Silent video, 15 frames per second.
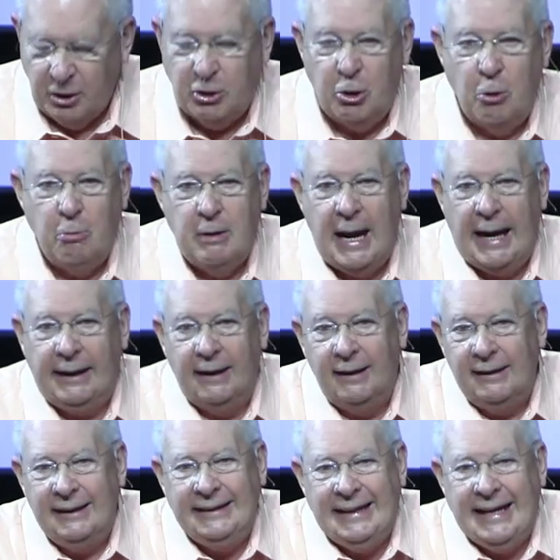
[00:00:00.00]
You
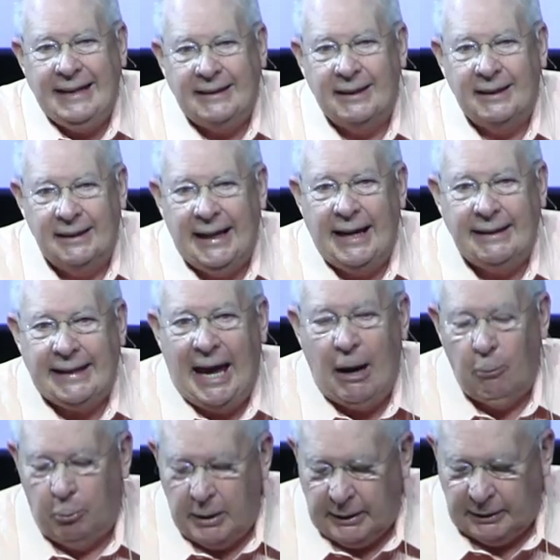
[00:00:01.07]
need to let
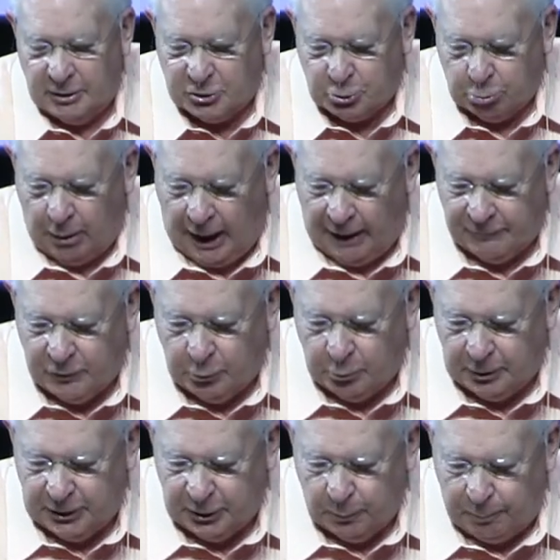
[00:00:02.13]
that weakness drive you
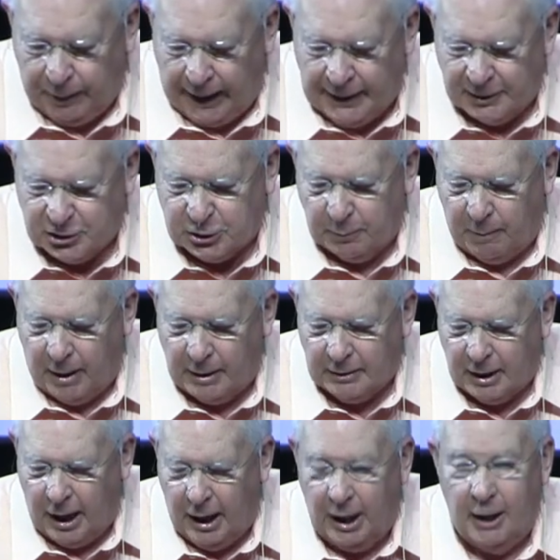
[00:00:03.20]
into dependence
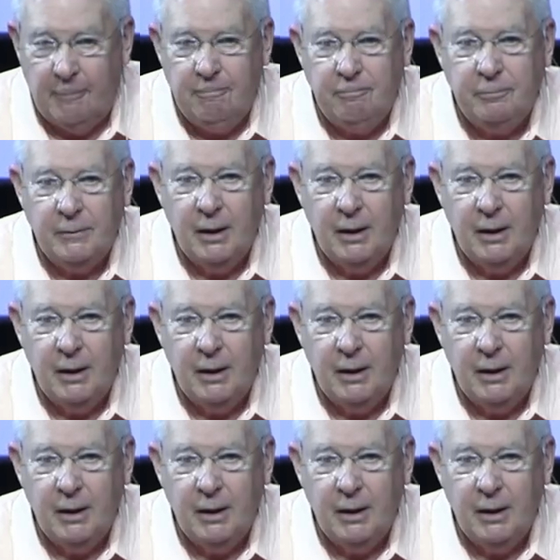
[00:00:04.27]
upon God.